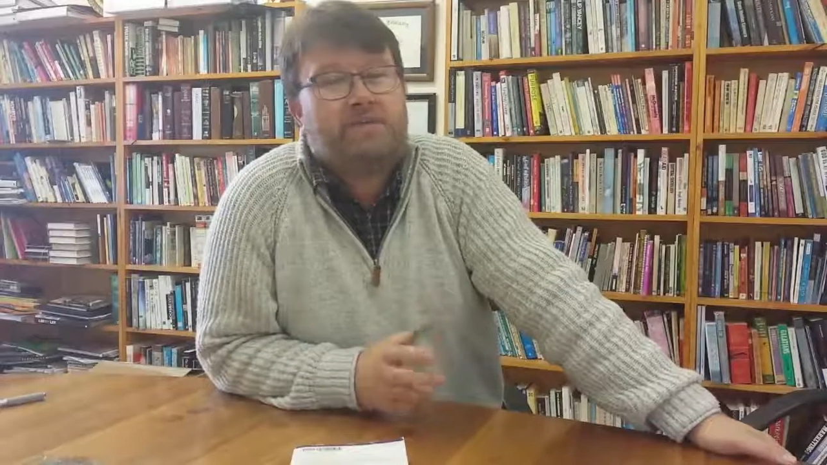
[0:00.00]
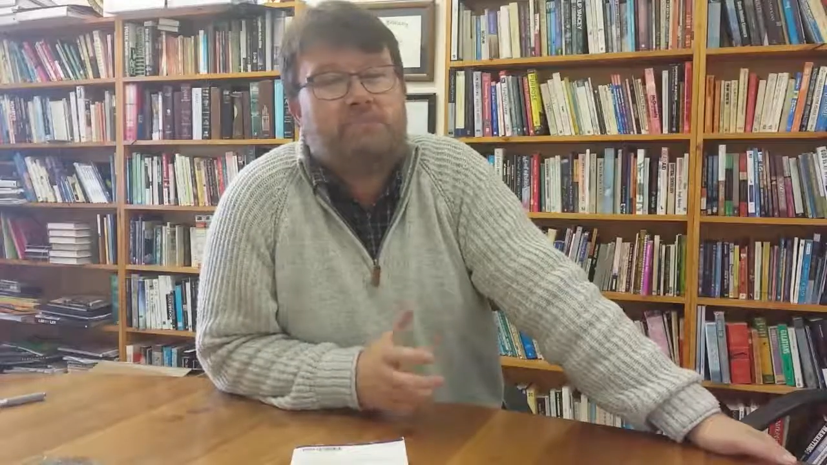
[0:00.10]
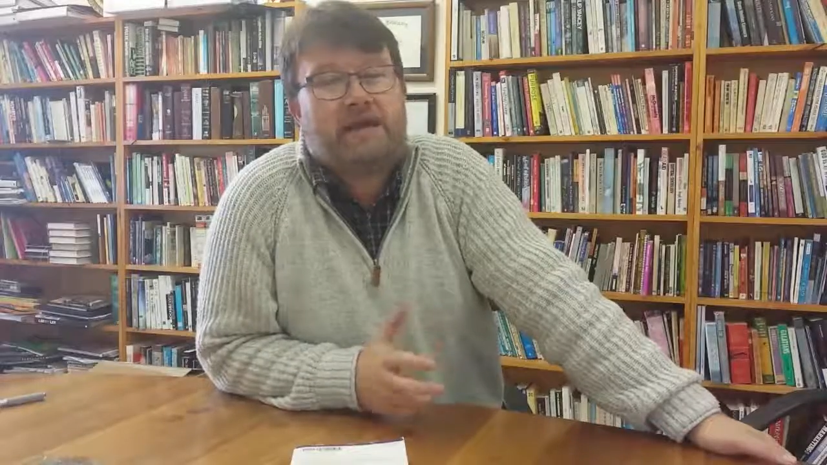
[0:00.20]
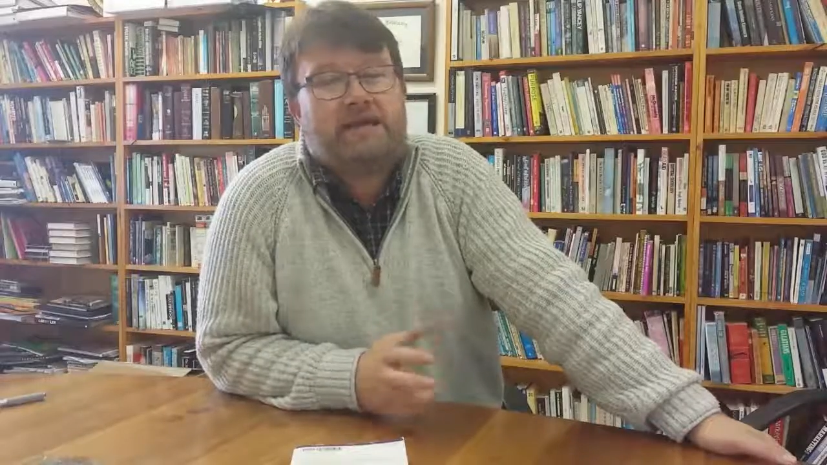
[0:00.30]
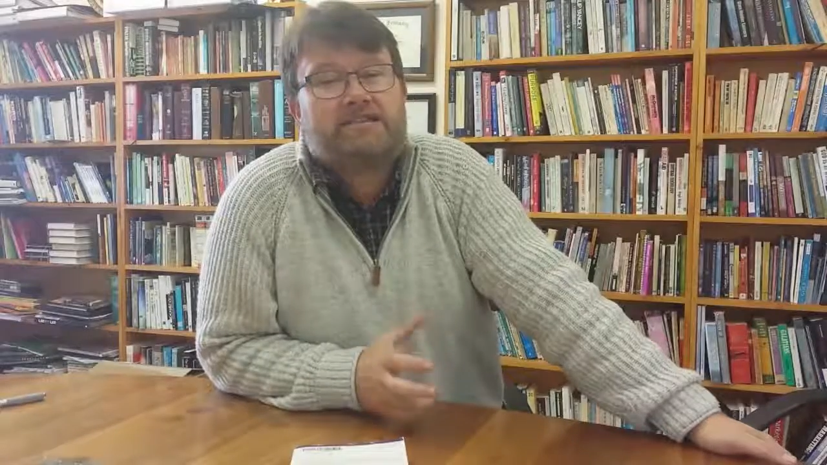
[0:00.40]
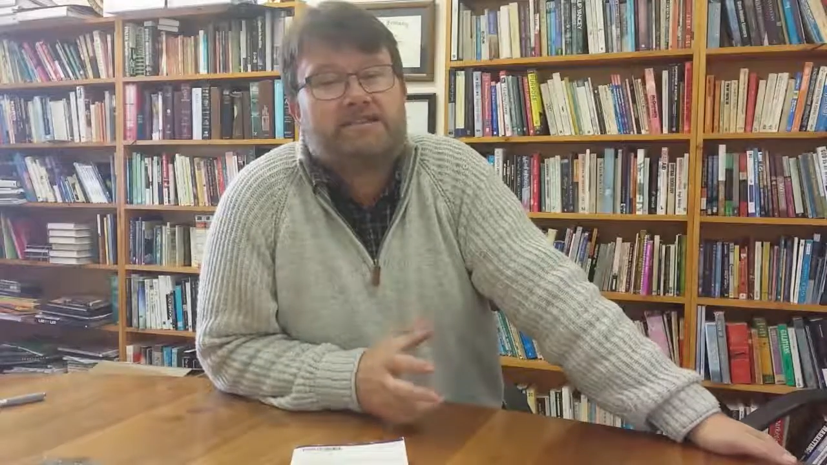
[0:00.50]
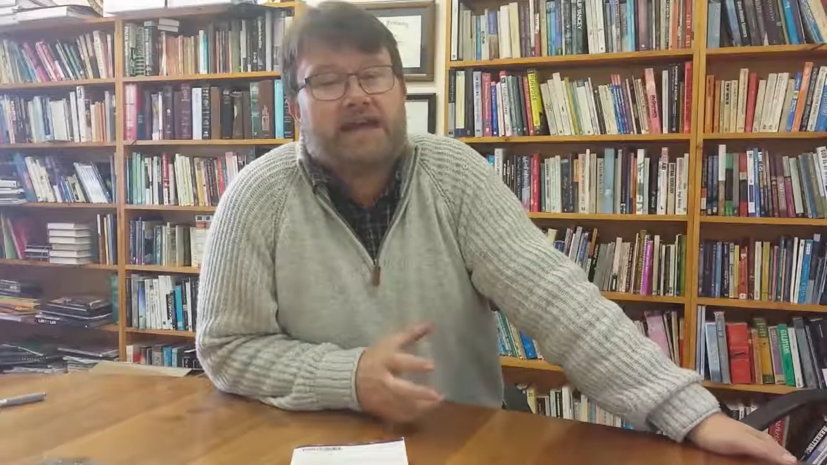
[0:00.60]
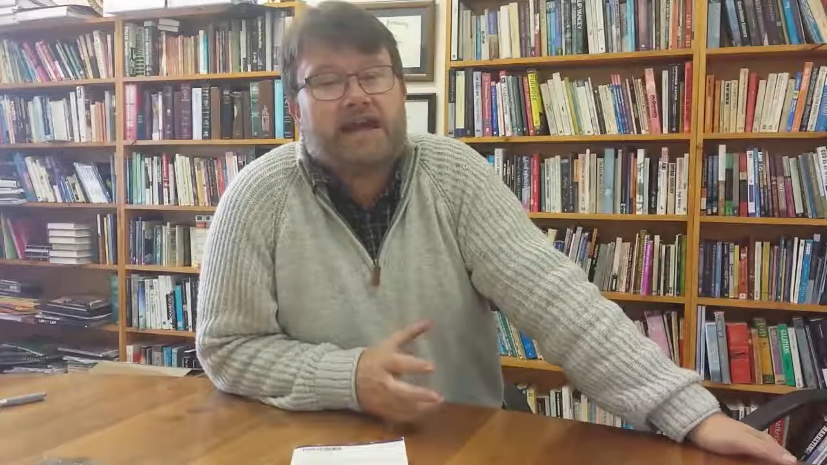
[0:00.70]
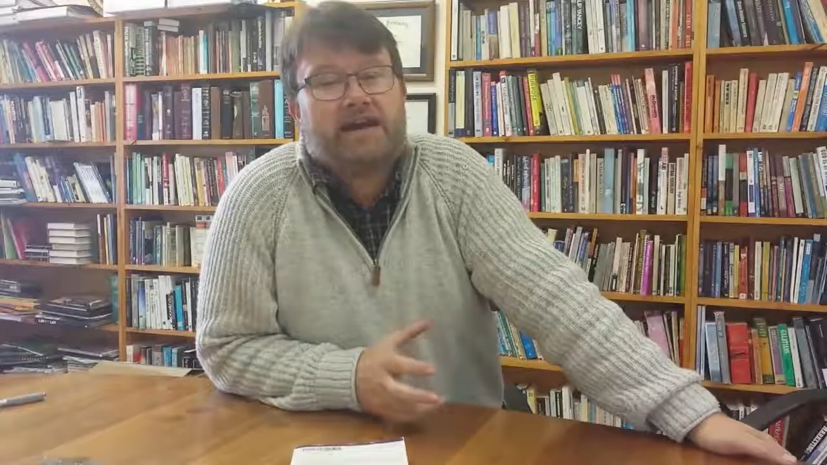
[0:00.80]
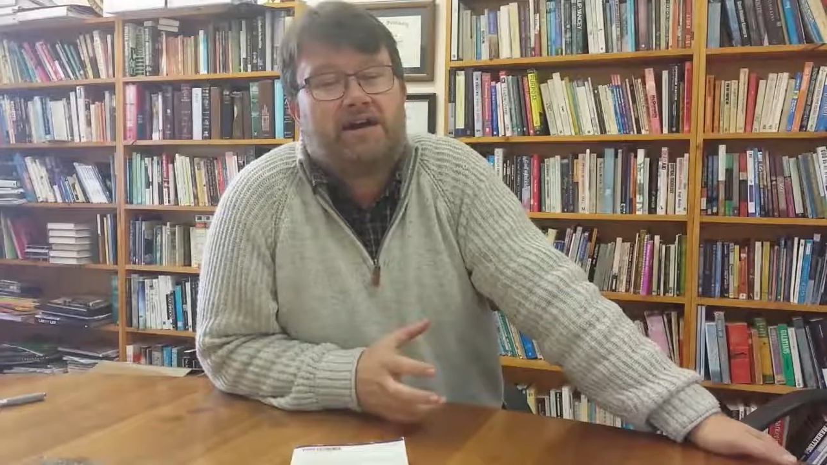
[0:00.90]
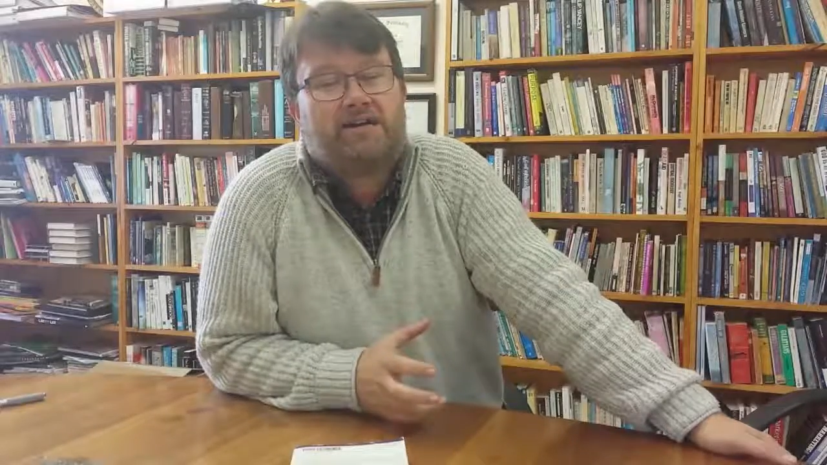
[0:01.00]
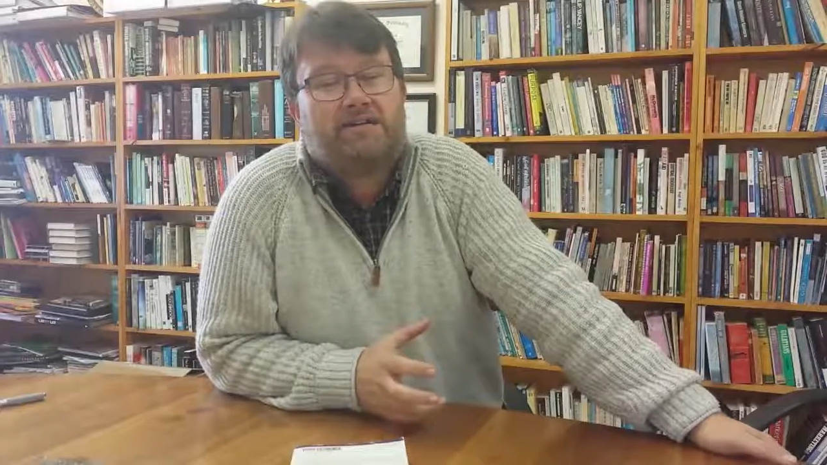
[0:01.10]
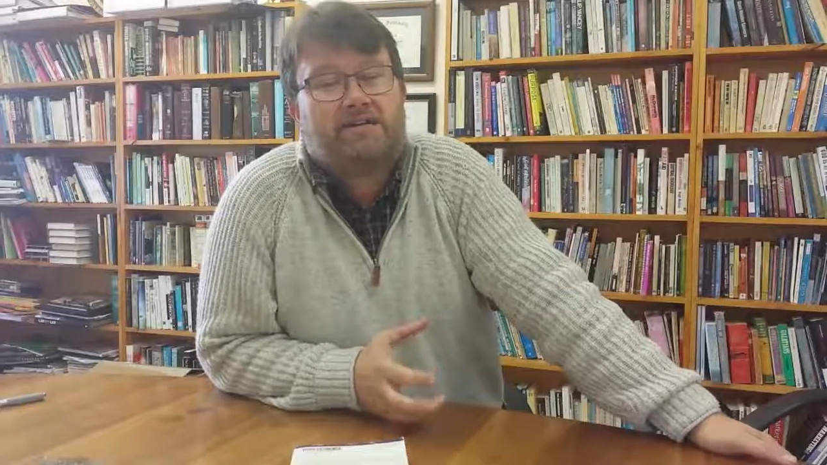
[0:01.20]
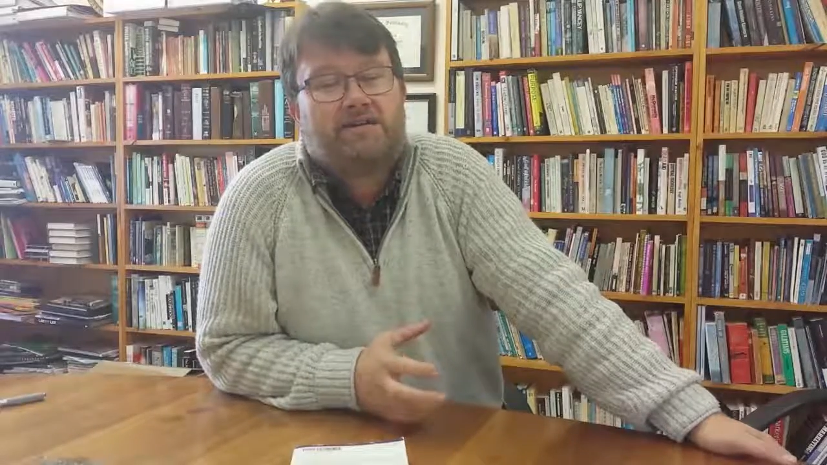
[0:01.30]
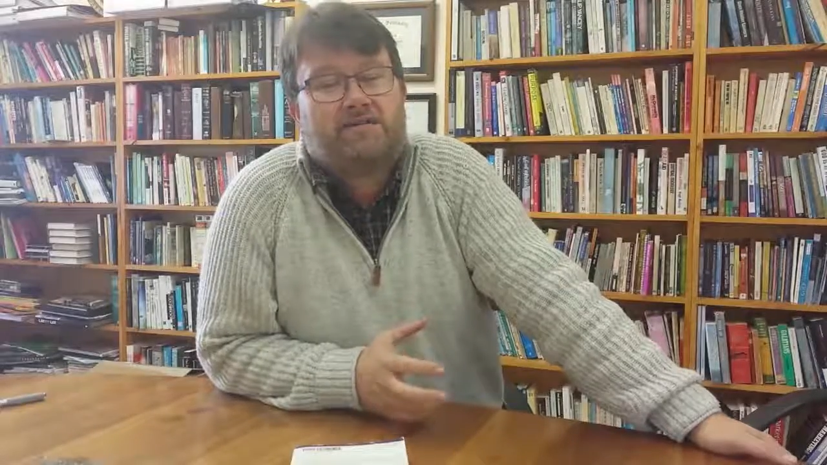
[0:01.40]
we base our